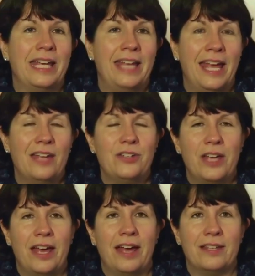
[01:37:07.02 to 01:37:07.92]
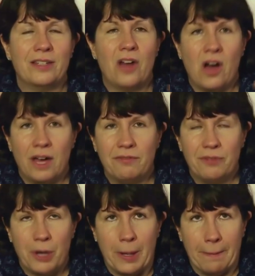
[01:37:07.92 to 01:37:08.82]
Ganesh has gone
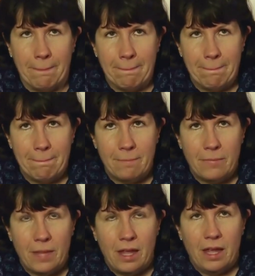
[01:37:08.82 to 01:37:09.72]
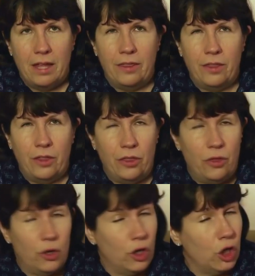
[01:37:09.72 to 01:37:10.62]
from the
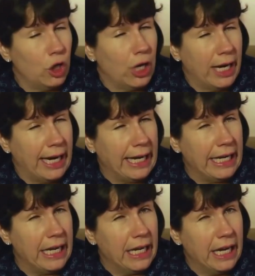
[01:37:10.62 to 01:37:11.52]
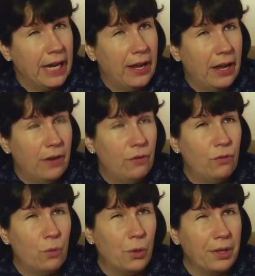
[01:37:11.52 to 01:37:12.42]
third grade,
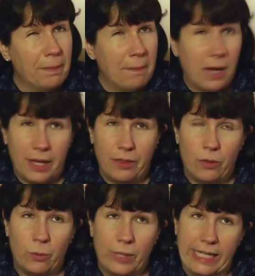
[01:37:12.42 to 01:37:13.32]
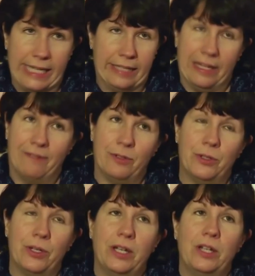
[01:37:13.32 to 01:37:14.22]
fourth month reading
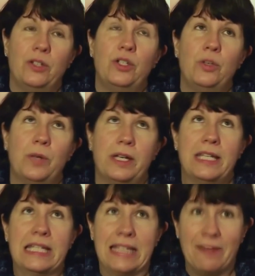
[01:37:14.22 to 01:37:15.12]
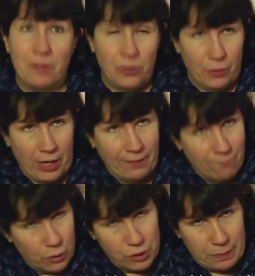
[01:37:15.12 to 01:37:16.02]
level to a seventh grade,
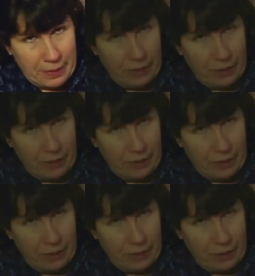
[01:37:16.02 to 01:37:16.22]
first